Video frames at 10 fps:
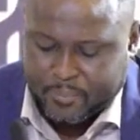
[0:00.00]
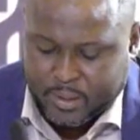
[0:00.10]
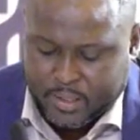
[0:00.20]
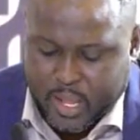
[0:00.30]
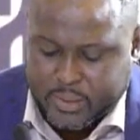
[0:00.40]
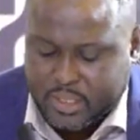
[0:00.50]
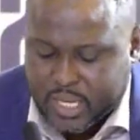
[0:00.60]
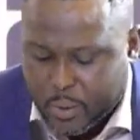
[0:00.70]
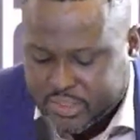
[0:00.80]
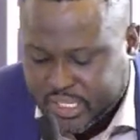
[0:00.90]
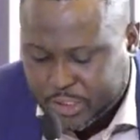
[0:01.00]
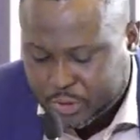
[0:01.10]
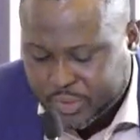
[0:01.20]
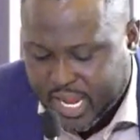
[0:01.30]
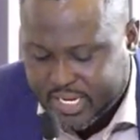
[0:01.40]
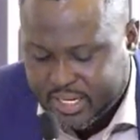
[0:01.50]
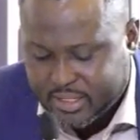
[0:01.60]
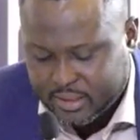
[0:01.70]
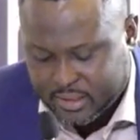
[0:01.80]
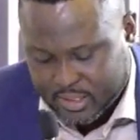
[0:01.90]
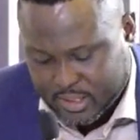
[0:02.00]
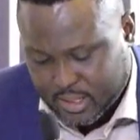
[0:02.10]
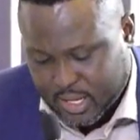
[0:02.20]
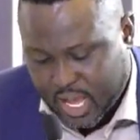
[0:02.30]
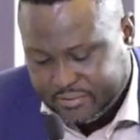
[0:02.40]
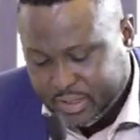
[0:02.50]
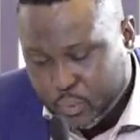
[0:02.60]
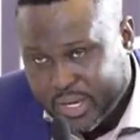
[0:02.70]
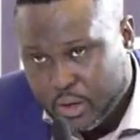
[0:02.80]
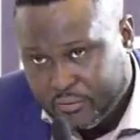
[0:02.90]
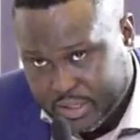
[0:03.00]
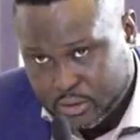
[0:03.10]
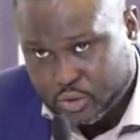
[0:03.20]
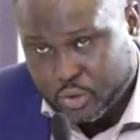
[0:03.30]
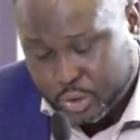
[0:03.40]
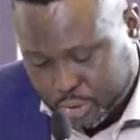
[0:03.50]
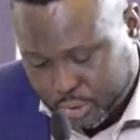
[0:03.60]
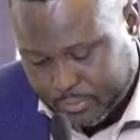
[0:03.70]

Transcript: there was an issue regarding having a weak governance structure.